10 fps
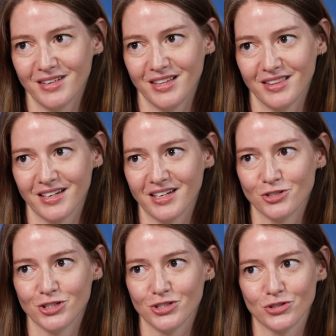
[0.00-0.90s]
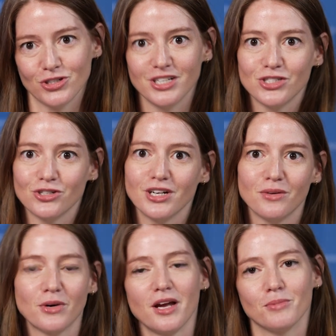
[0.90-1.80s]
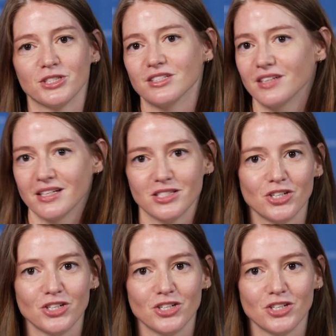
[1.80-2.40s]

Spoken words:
in the country's social history and were able to get